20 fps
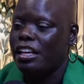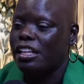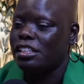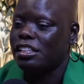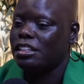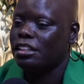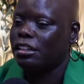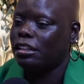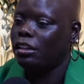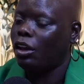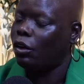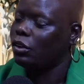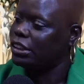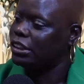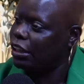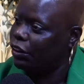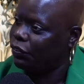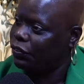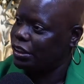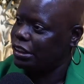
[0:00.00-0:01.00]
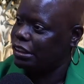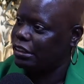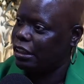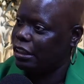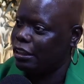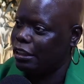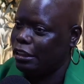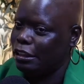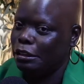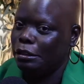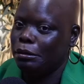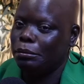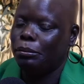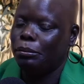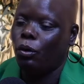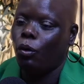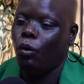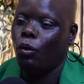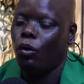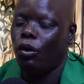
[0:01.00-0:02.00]
low self-esteem
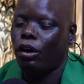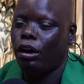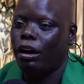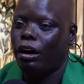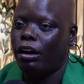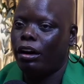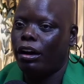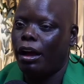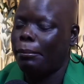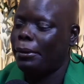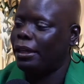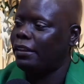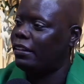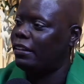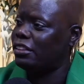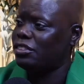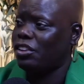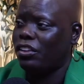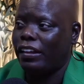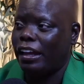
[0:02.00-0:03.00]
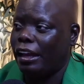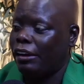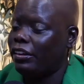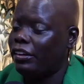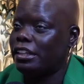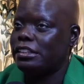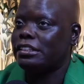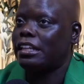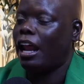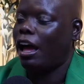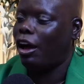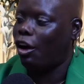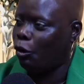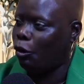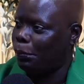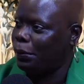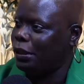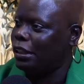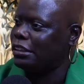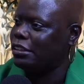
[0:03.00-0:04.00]
or, these are the areas that I
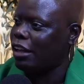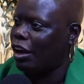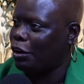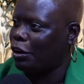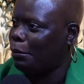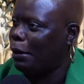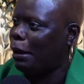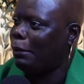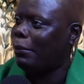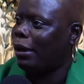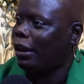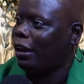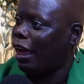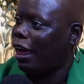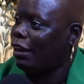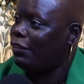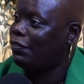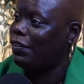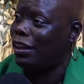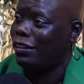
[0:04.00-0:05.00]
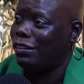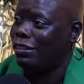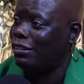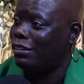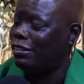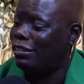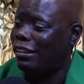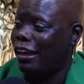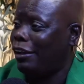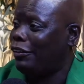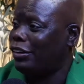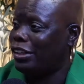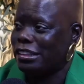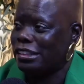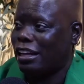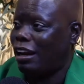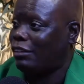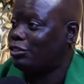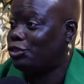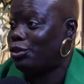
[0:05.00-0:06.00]
openly talk about in my life and the areas that
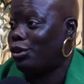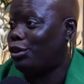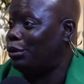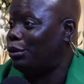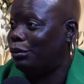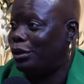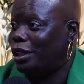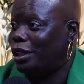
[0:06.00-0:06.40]
I've struggled with.